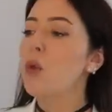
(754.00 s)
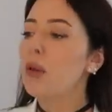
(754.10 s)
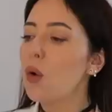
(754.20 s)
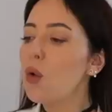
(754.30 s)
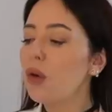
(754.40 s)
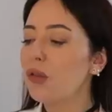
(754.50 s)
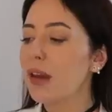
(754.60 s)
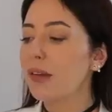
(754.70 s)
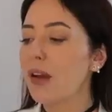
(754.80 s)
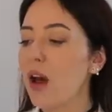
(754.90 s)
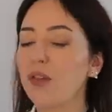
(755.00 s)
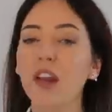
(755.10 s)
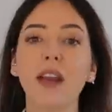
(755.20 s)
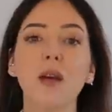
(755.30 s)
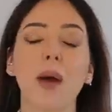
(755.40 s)
with all of this, I've
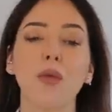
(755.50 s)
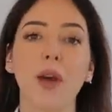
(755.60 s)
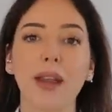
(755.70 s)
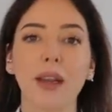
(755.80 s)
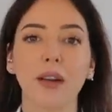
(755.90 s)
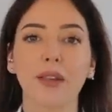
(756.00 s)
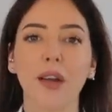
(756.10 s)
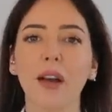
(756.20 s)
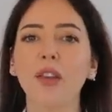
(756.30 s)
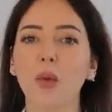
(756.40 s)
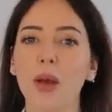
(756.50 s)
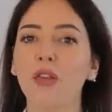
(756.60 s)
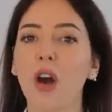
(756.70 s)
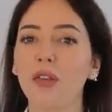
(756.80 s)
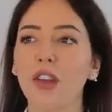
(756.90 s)
taken my regular size, so
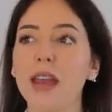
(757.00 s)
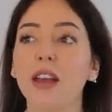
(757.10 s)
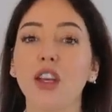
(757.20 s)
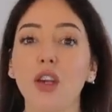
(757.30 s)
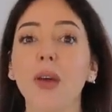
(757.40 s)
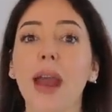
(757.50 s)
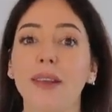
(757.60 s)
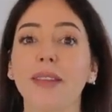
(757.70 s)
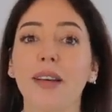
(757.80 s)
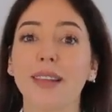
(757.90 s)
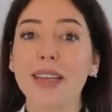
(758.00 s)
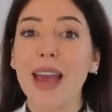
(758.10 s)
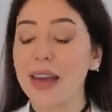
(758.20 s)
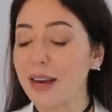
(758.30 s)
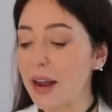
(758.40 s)
I've, I've taken a UK size
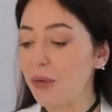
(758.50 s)
10 in